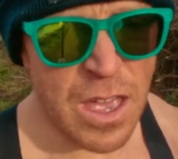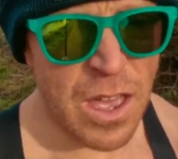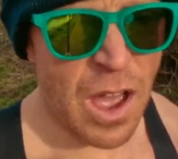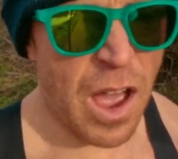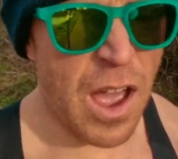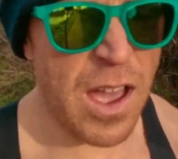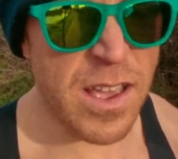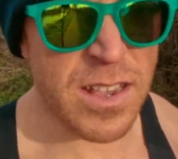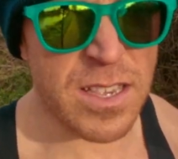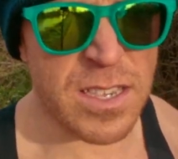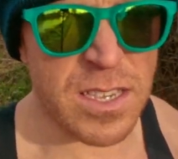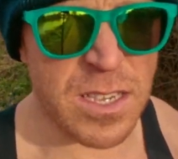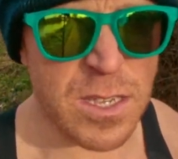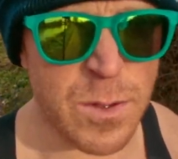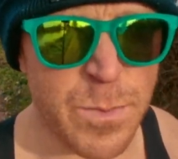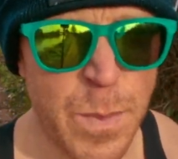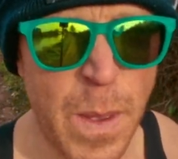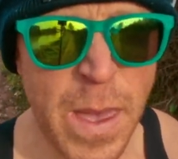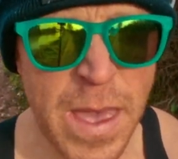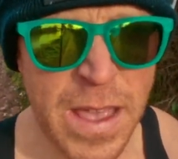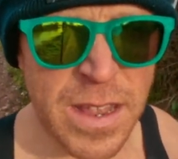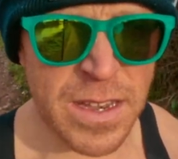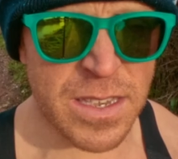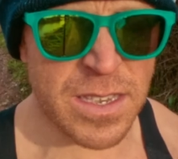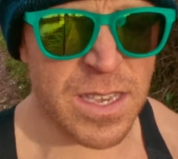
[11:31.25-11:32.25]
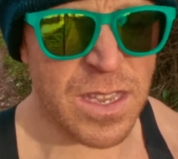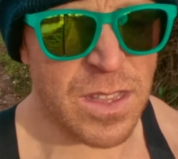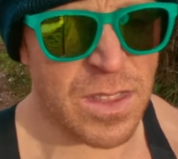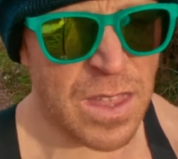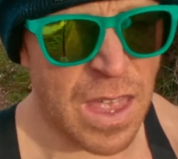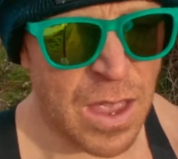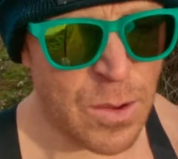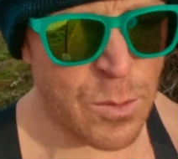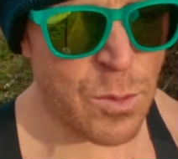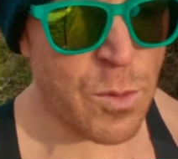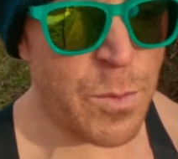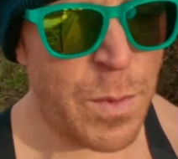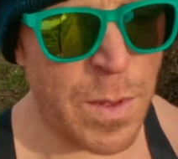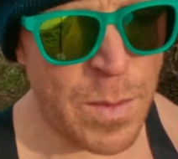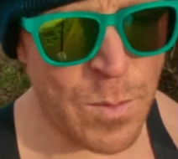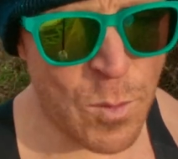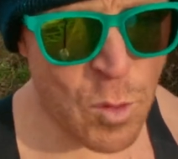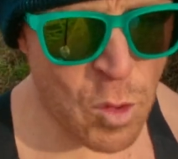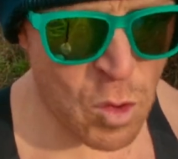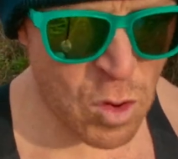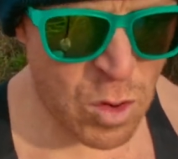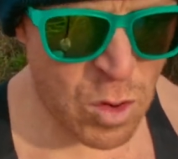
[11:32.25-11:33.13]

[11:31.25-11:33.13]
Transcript: I suspect there will be more